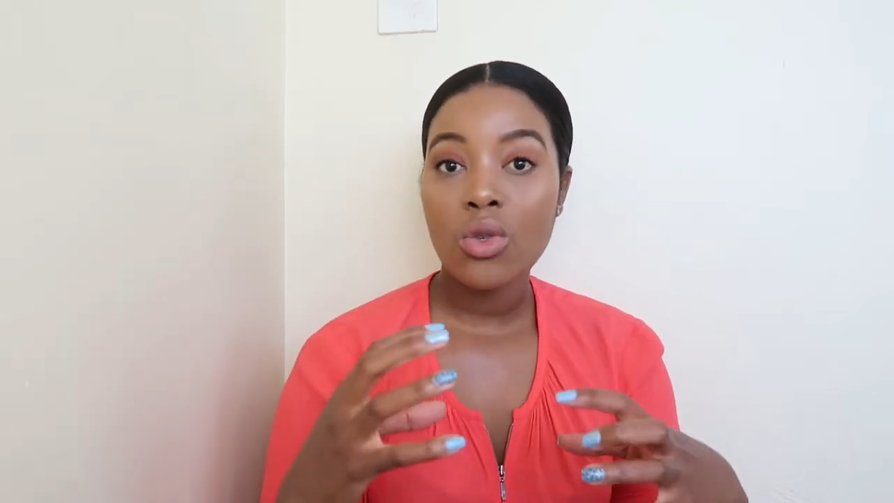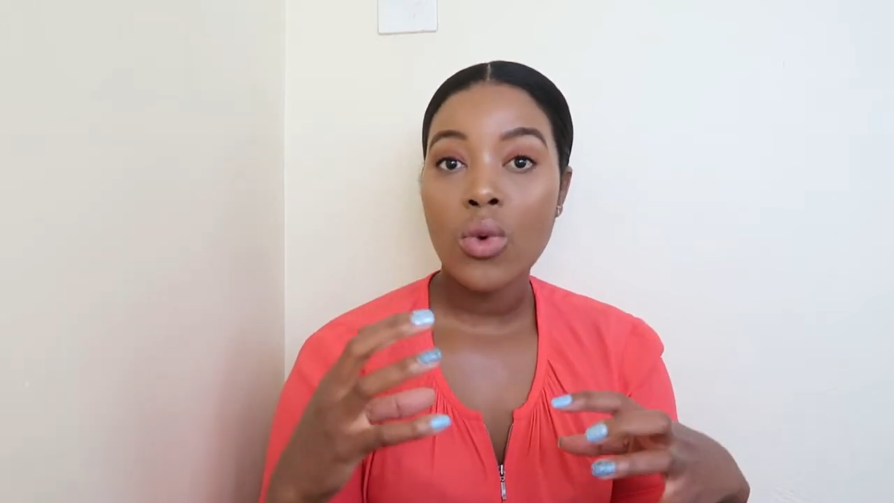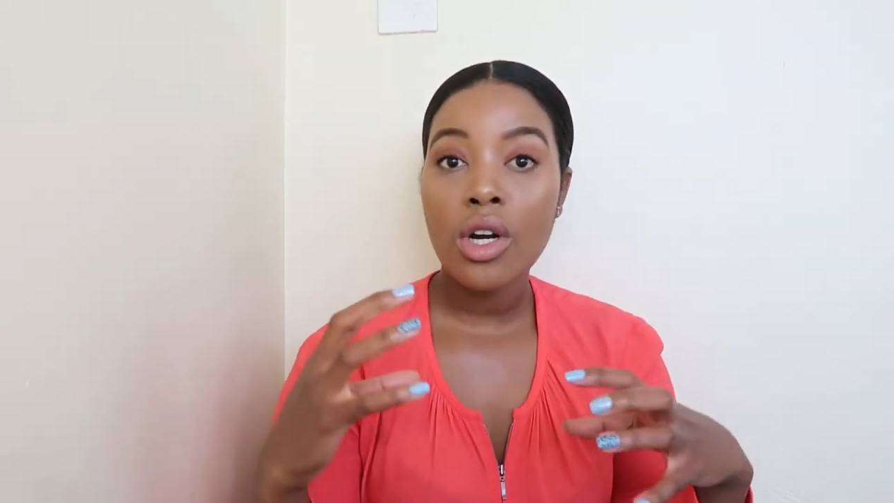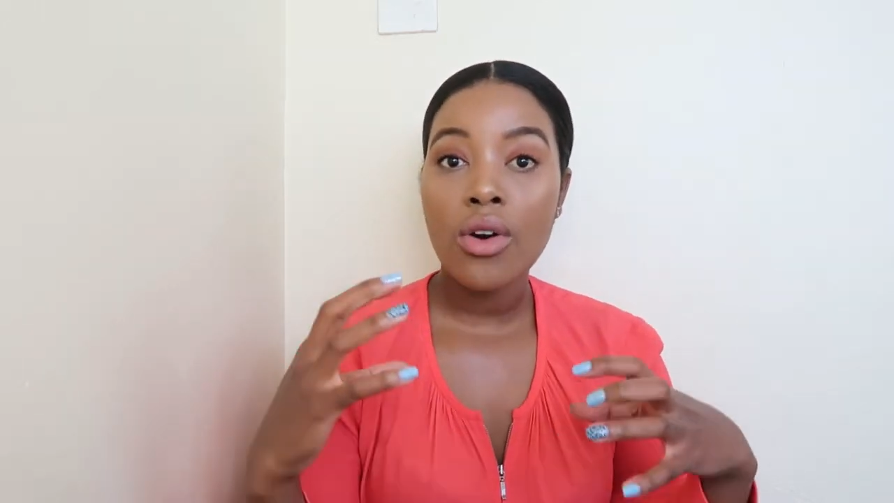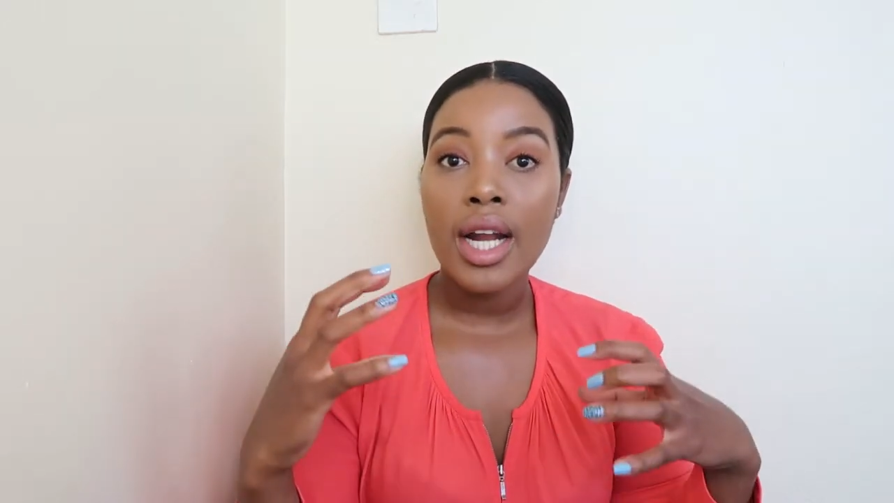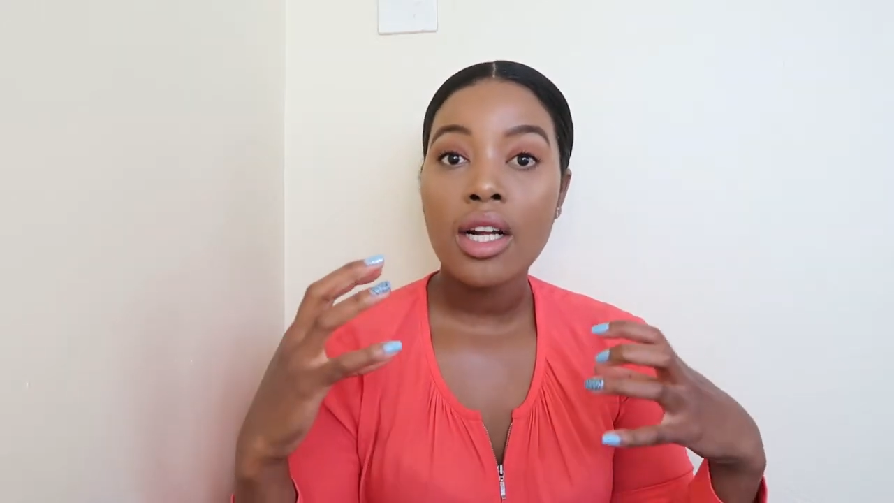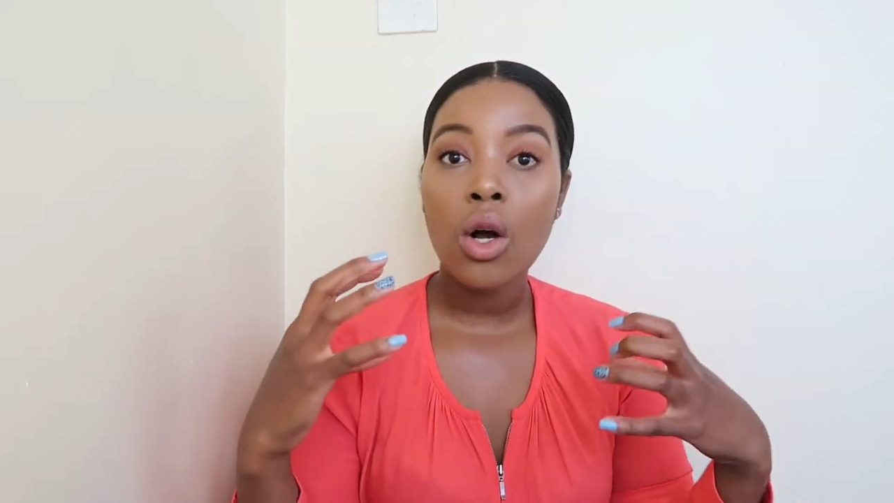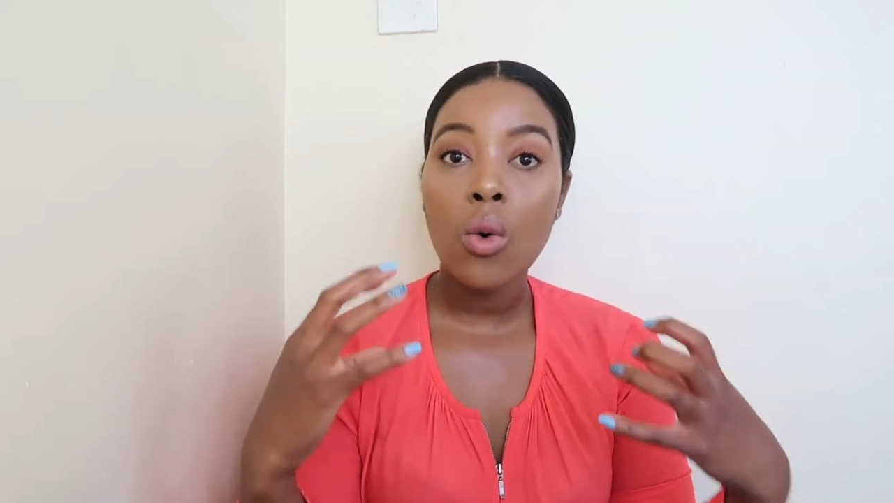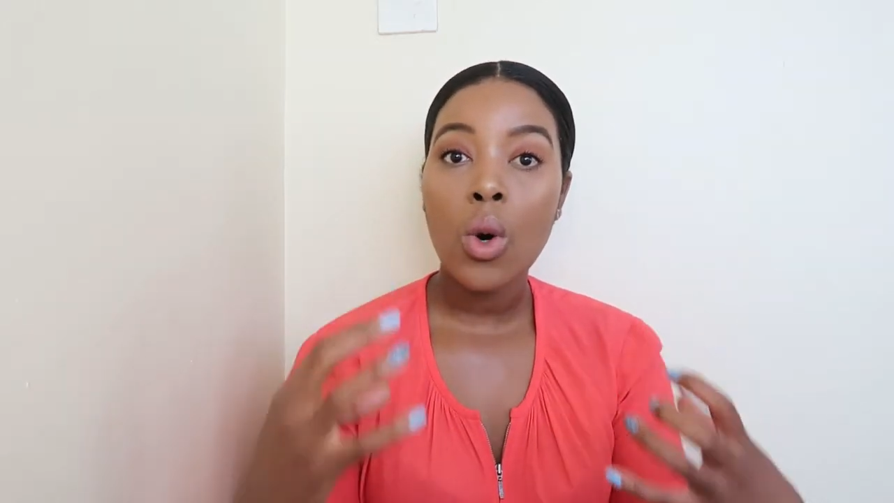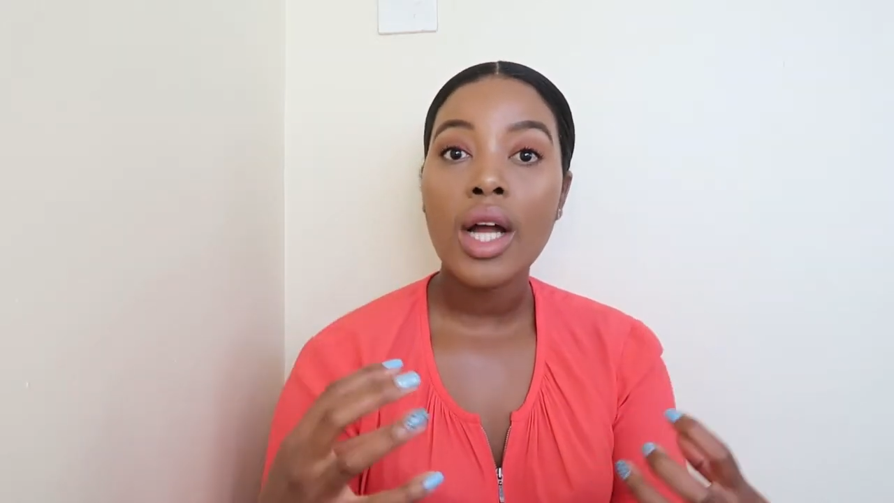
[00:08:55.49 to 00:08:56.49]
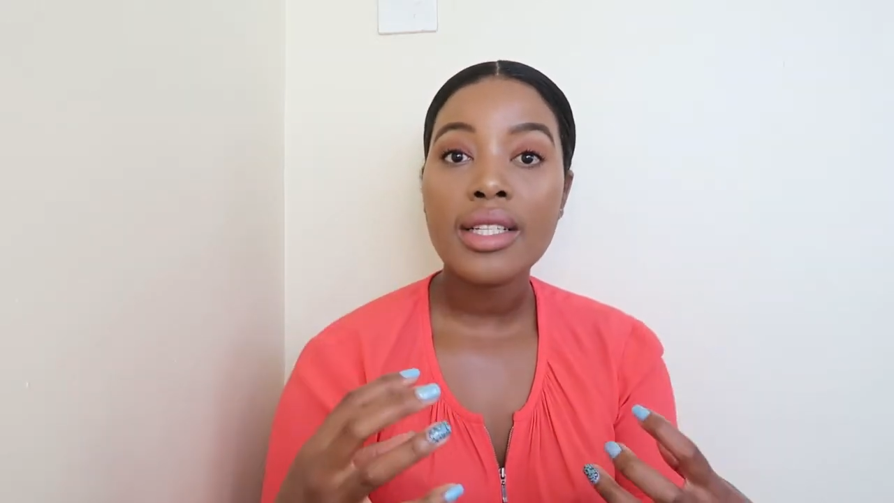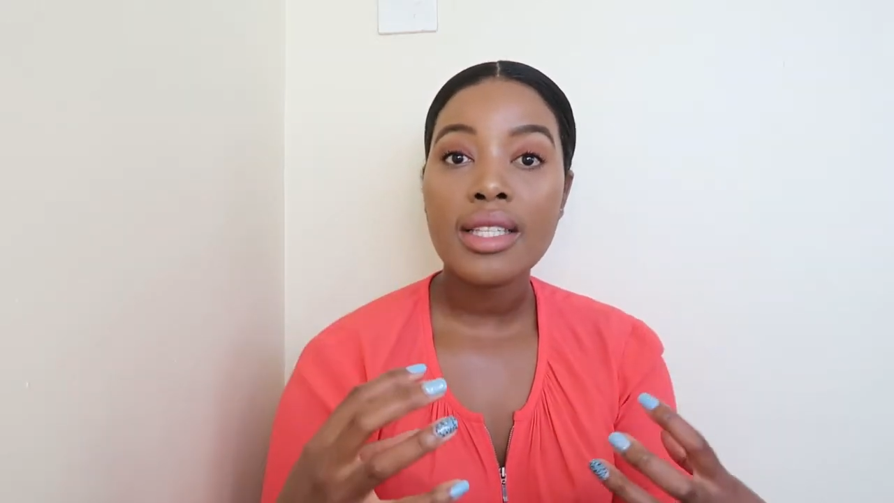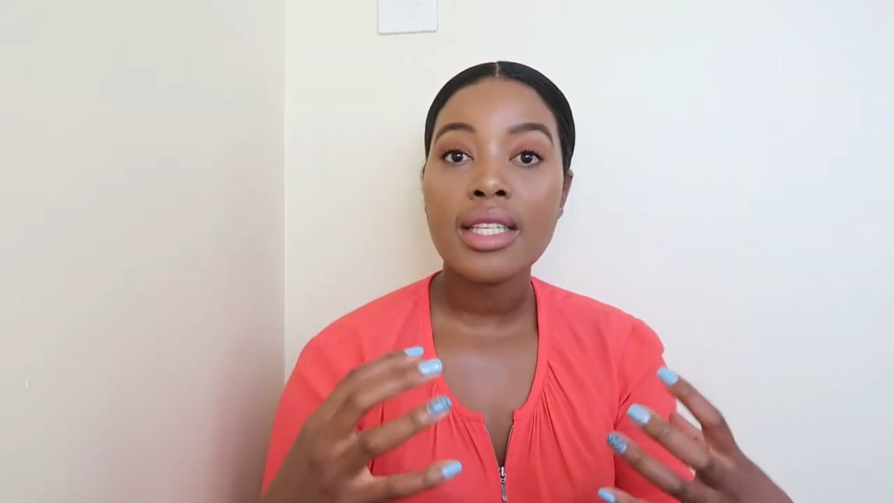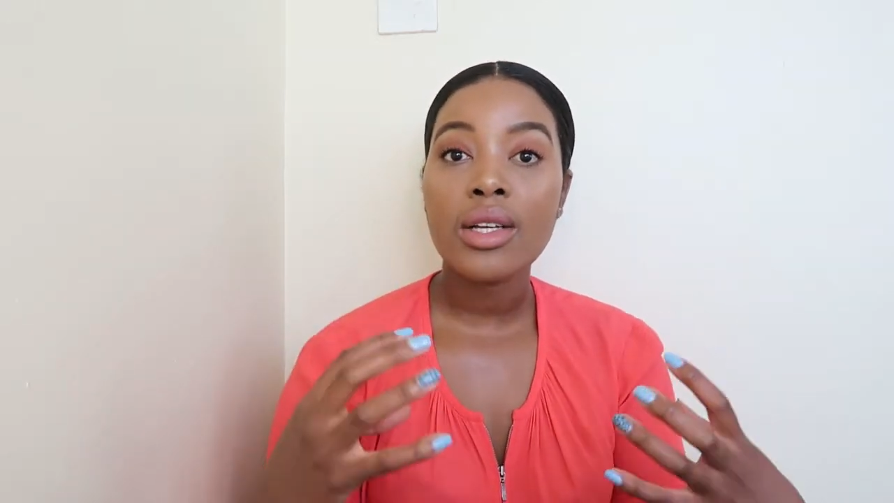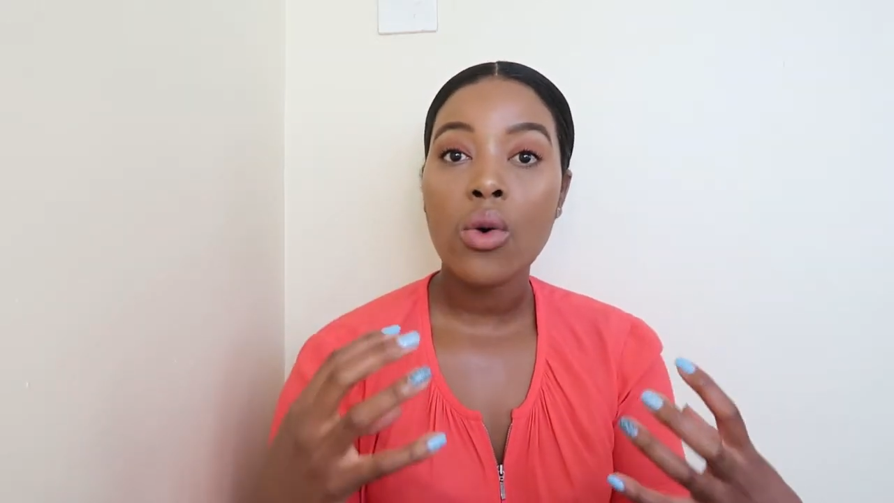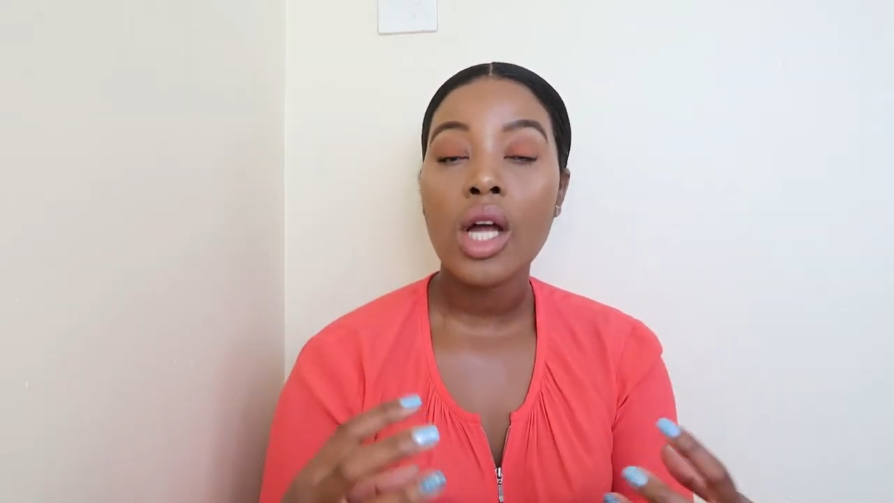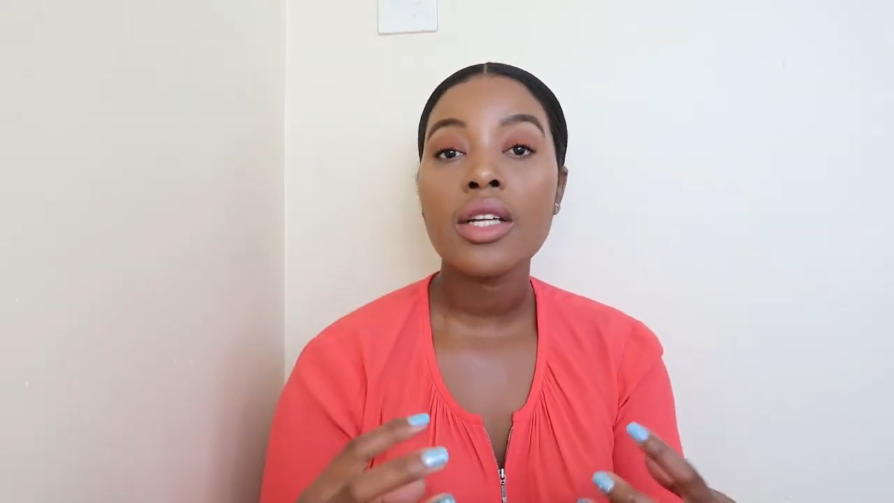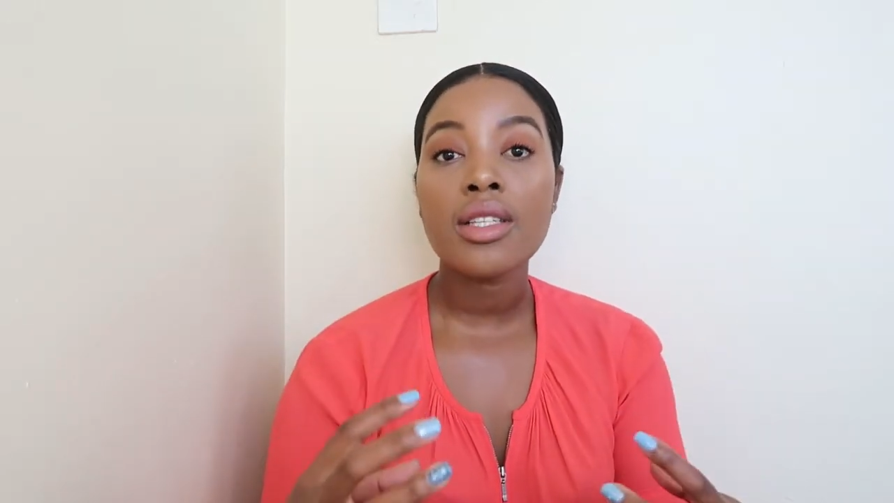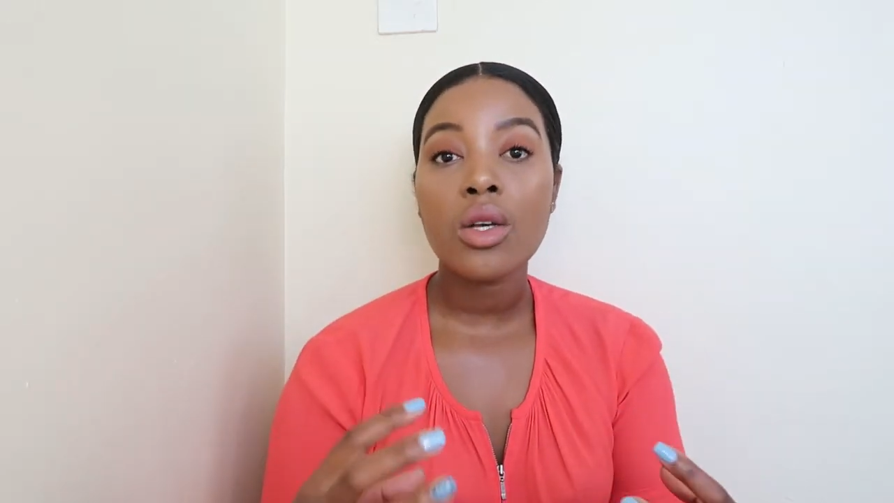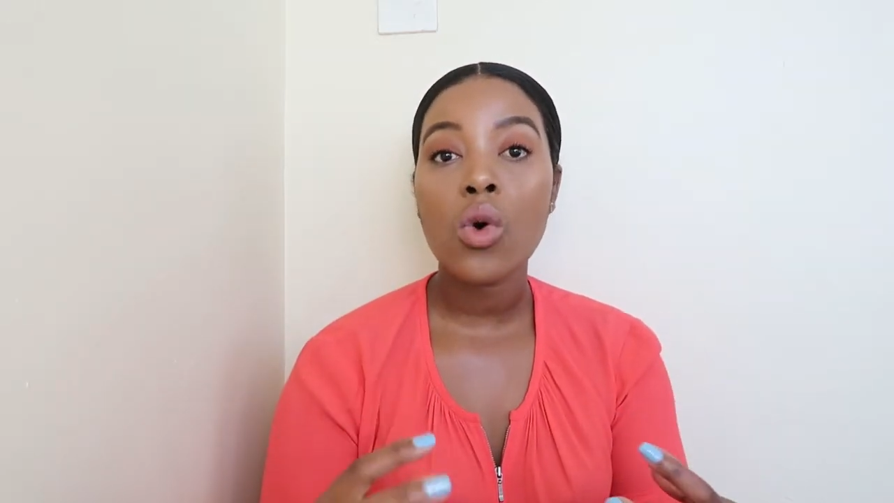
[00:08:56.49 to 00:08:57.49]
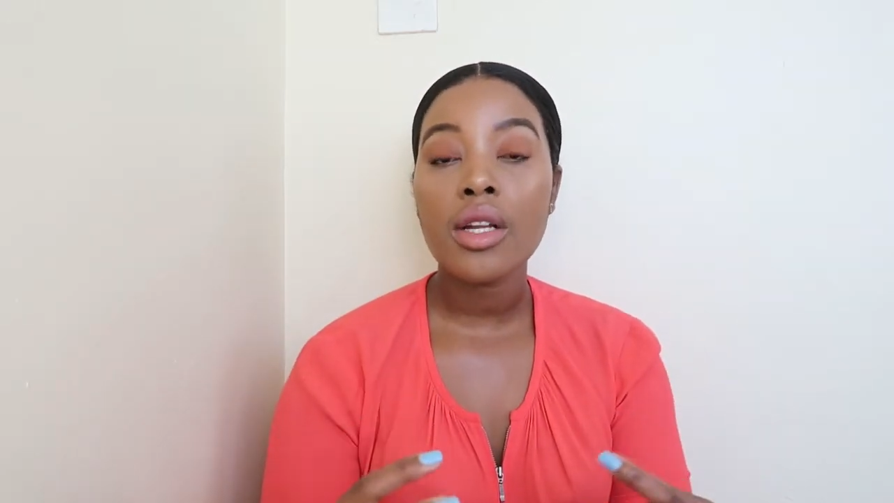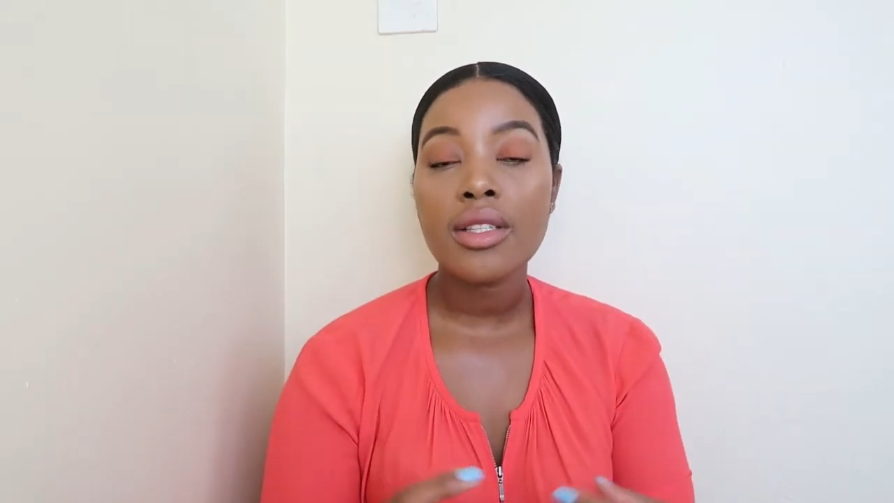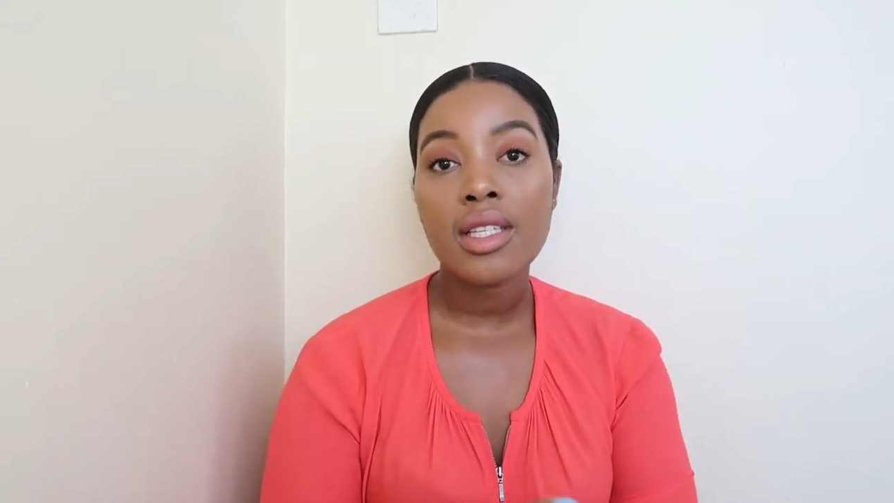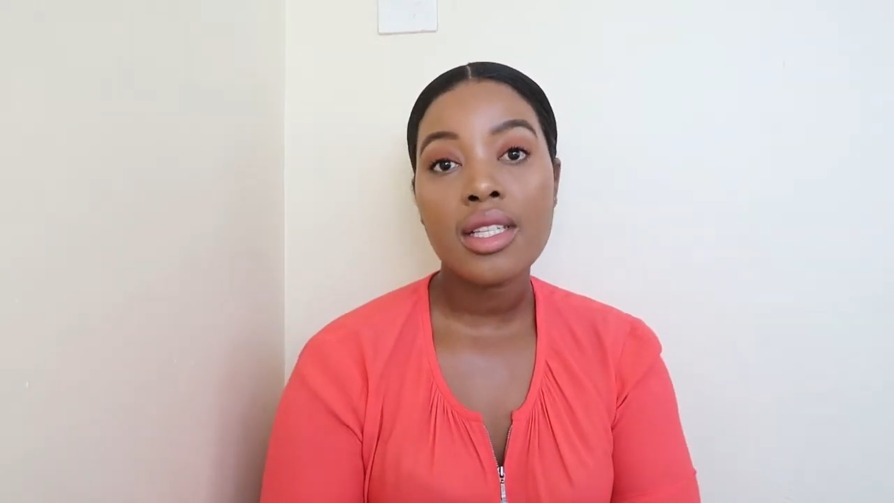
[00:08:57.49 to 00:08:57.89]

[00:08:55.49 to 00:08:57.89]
You want to write a quality